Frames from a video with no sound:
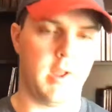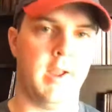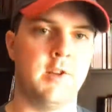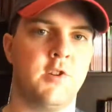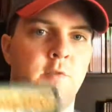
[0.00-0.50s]

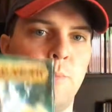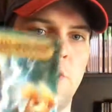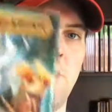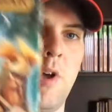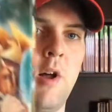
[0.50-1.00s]
Age of
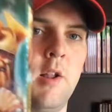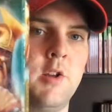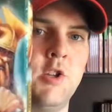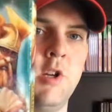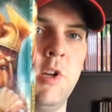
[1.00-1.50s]

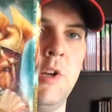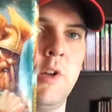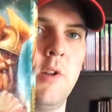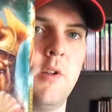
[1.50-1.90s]
Mythology